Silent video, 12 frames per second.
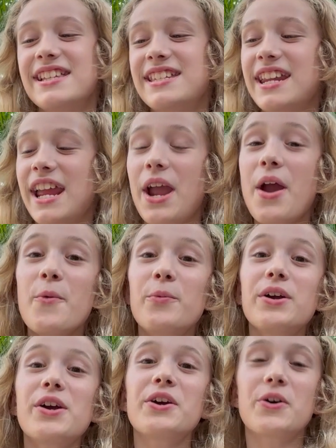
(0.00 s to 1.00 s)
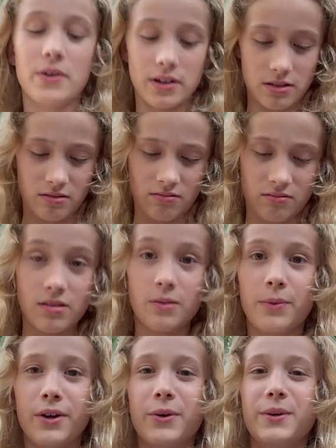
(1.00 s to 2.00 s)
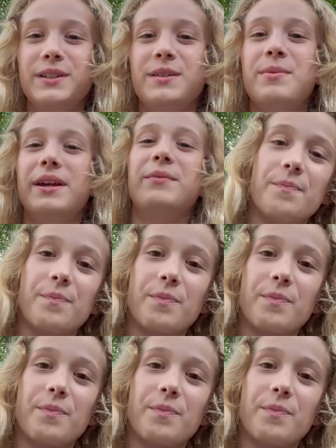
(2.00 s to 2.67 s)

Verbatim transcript: Today we're going we're going to be